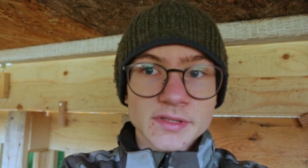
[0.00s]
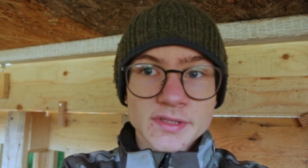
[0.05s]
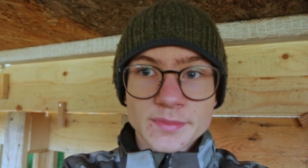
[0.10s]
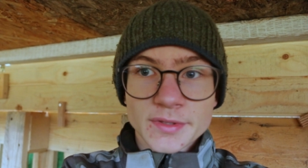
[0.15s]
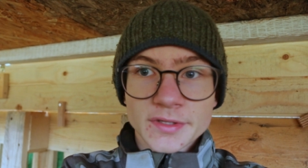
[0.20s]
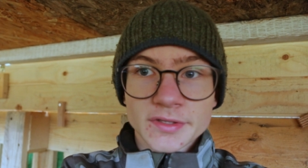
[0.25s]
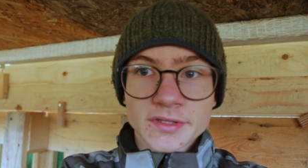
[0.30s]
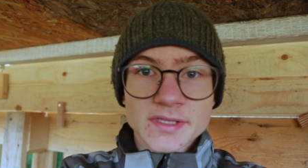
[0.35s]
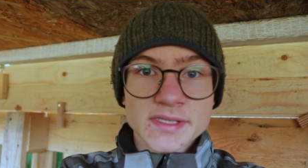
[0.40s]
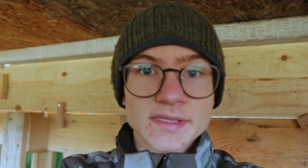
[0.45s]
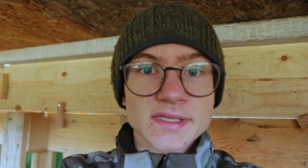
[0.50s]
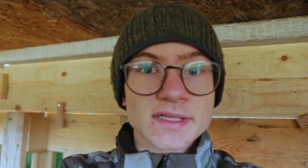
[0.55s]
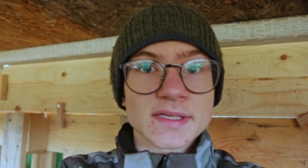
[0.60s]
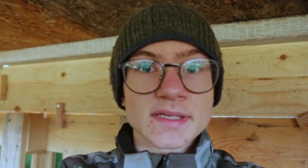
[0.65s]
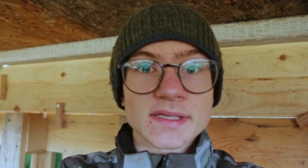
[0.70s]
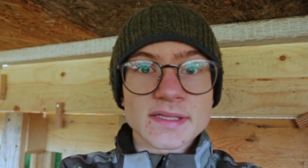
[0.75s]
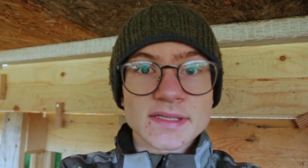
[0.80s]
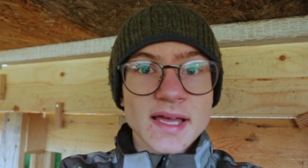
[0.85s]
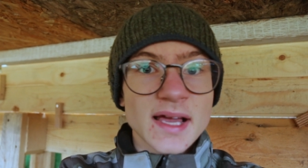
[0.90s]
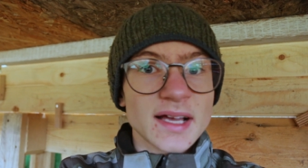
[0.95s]
because this
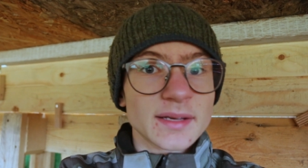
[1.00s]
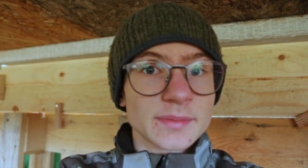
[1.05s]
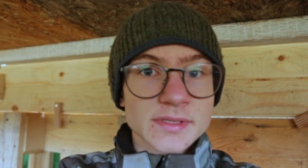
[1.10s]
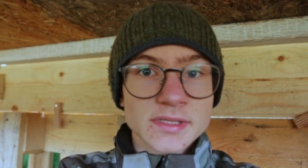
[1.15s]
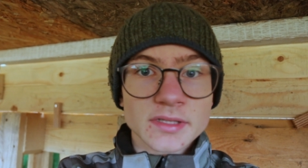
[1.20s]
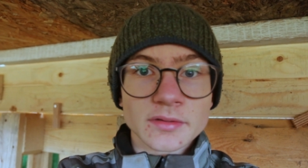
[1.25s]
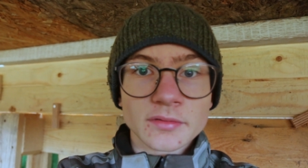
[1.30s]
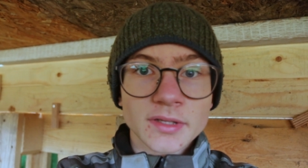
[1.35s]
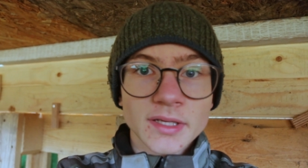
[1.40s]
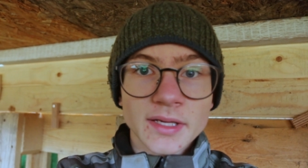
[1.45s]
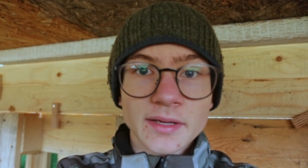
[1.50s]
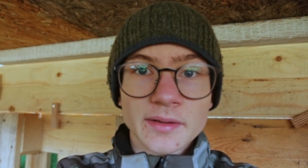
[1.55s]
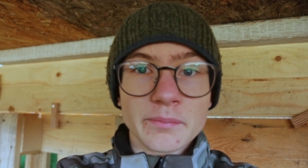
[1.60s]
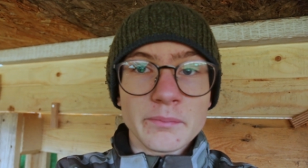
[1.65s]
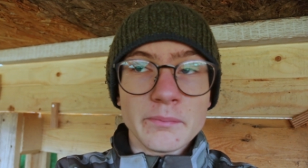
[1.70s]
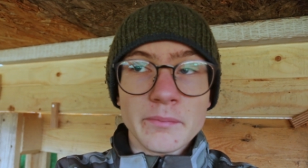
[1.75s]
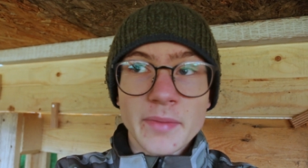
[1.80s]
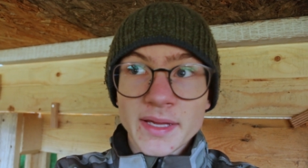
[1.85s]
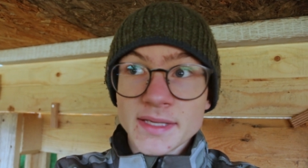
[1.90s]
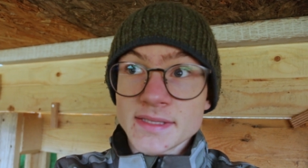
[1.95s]
is absolutely
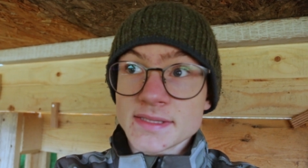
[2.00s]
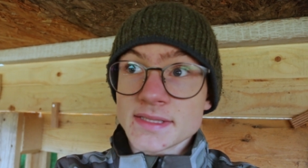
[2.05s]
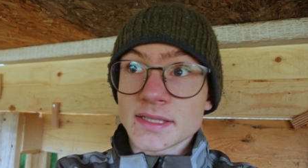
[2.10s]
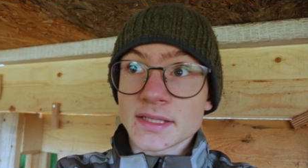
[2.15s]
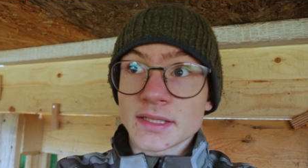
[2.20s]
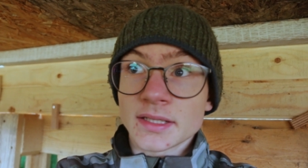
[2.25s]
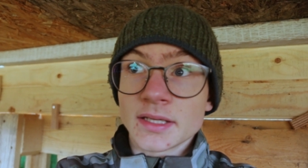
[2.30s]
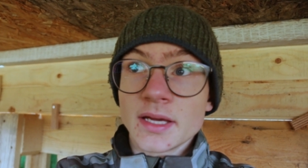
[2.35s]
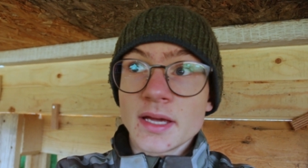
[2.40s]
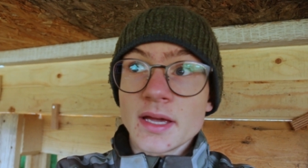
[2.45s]
amazing.